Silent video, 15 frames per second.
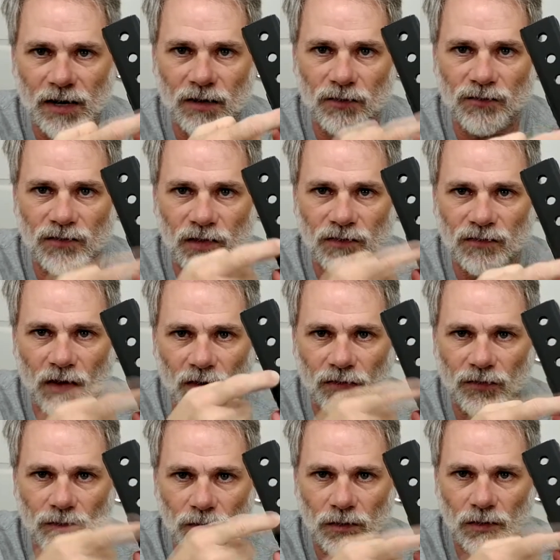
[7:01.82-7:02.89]
there's this
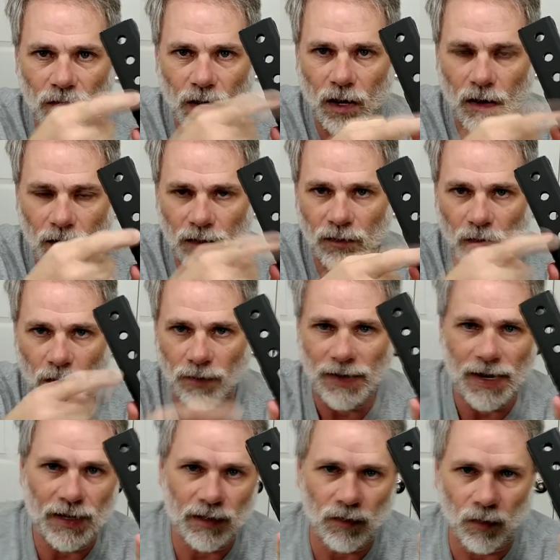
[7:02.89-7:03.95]
other
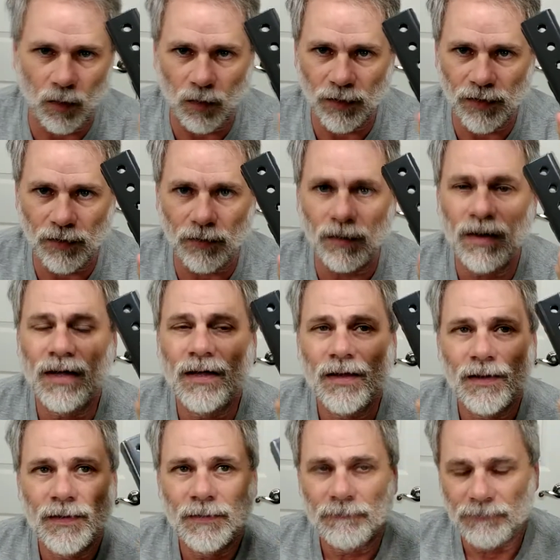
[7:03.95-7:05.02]
elongated hole here.
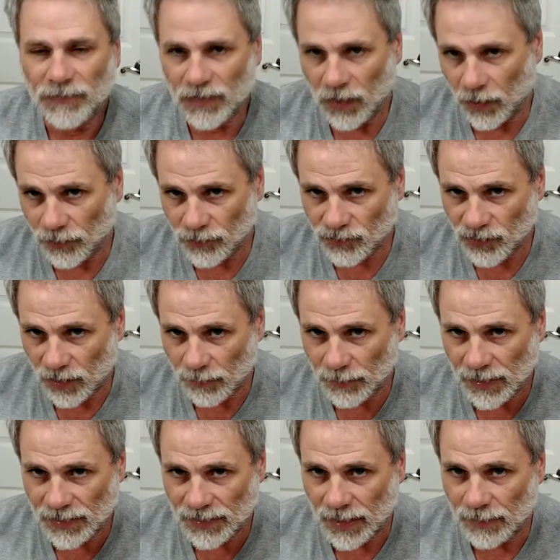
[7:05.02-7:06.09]
The other
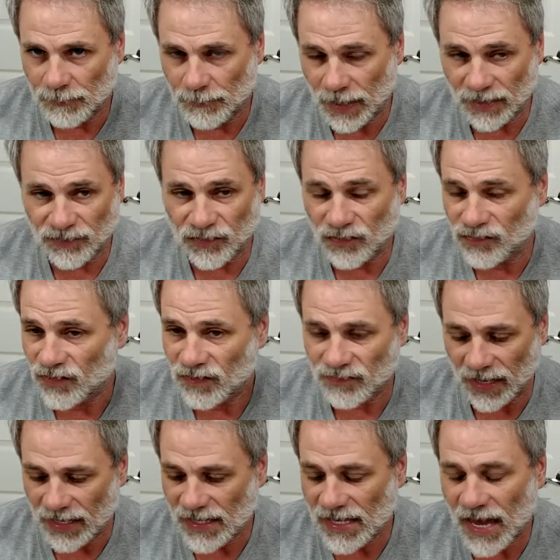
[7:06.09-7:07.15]
gentleman that makes these things
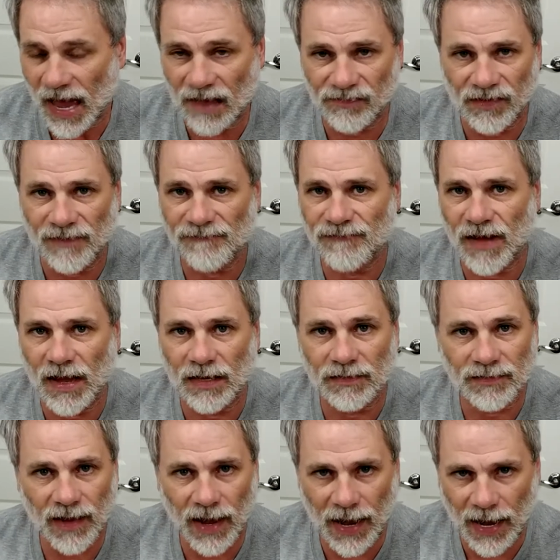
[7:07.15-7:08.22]
and he has a
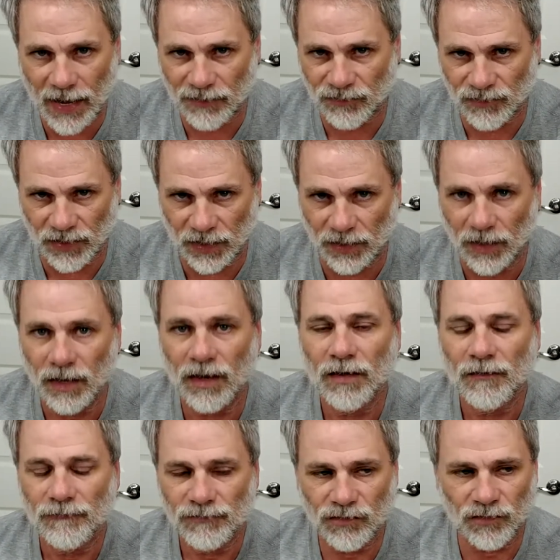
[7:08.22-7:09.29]
fantastic,
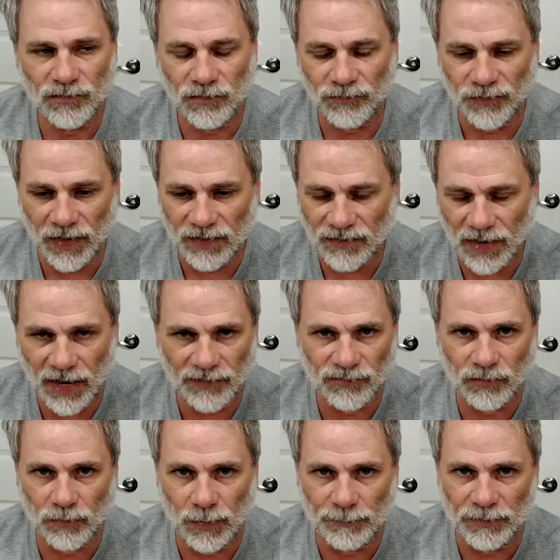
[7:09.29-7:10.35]
just a
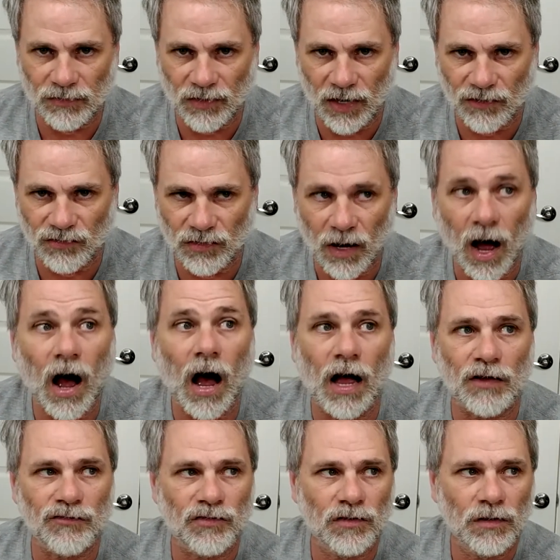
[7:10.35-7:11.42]
fantastic reputation,
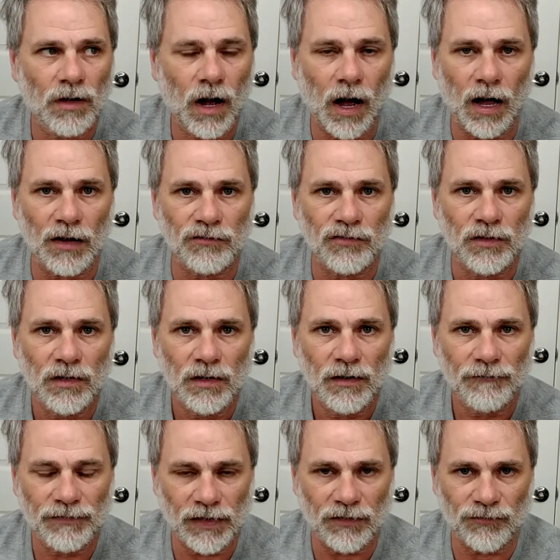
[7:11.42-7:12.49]
Hodge, Hodge.
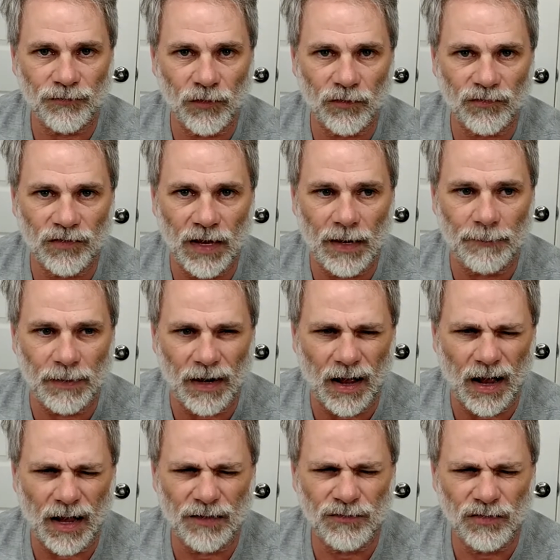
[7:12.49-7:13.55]
forget his first name, but
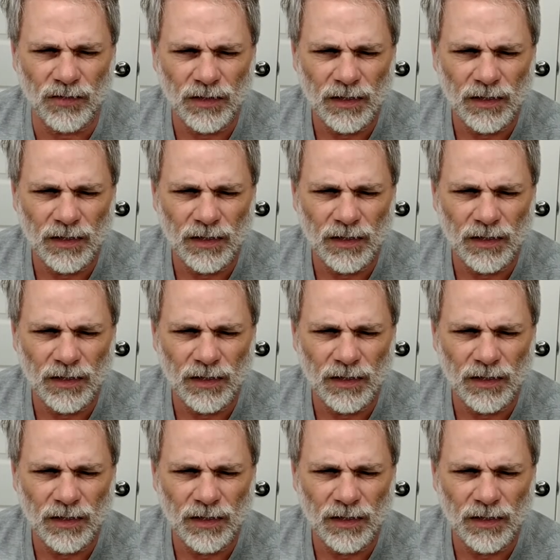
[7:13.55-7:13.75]
Hodge